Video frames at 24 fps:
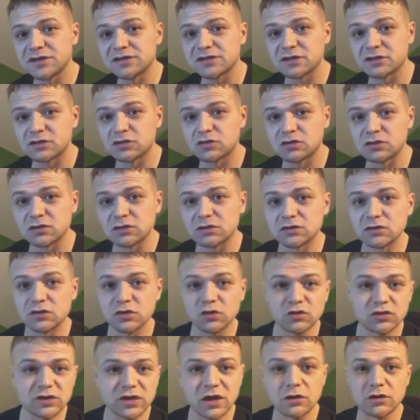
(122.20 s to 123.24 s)
reason
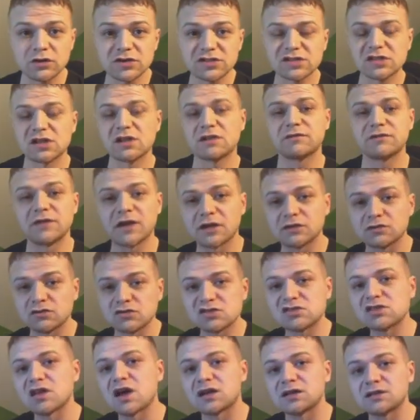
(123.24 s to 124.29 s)
you tell yourself not to
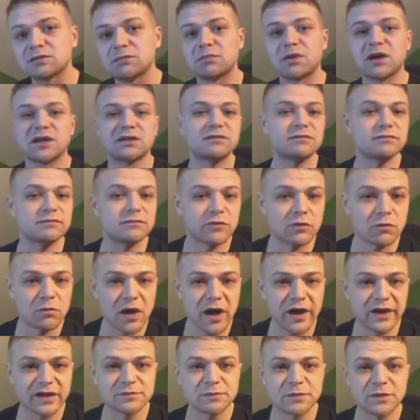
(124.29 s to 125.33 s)
start. But from
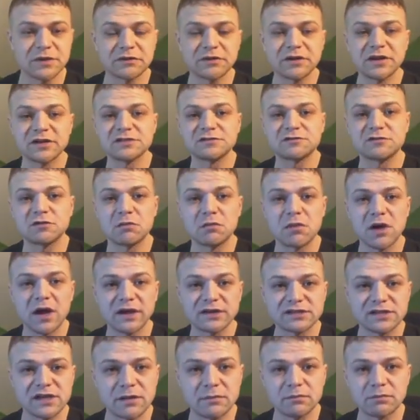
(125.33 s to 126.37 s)
my experience, from my
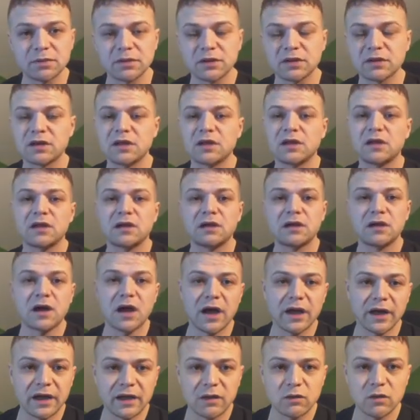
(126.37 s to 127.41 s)
example,
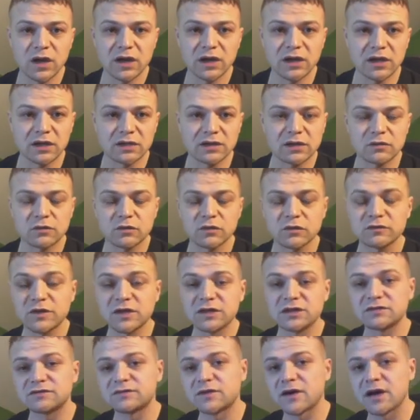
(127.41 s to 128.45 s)
I have one kidney for
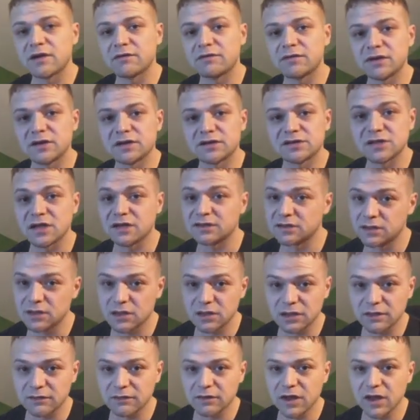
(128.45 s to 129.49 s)
25 years. I
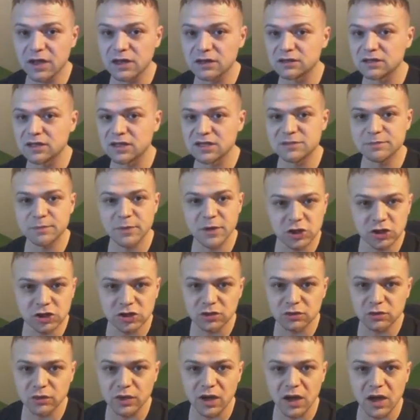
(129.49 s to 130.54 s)
didn't live healthy,
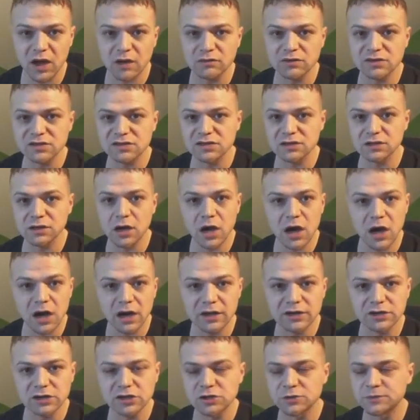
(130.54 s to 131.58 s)
especially when I was in
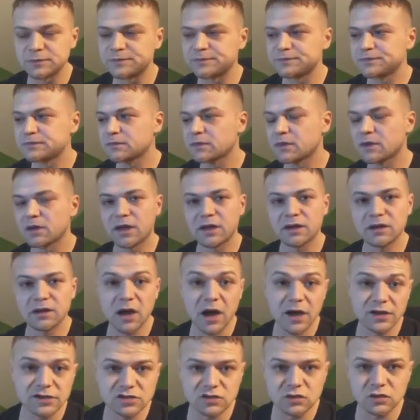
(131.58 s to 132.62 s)
college and
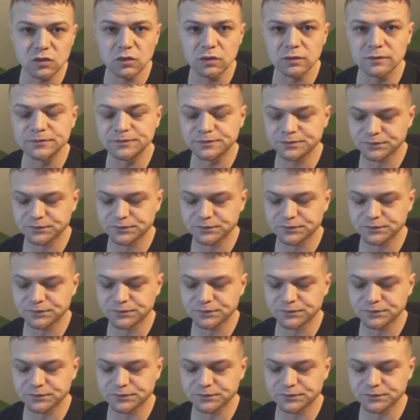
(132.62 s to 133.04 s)
high school.